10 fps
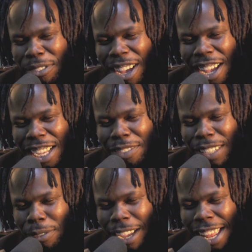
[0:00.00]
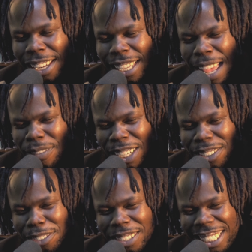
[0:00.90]
gotten a lot better
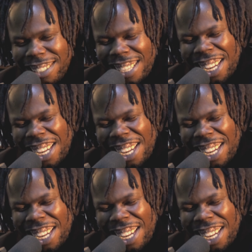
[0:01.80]
over the years. And I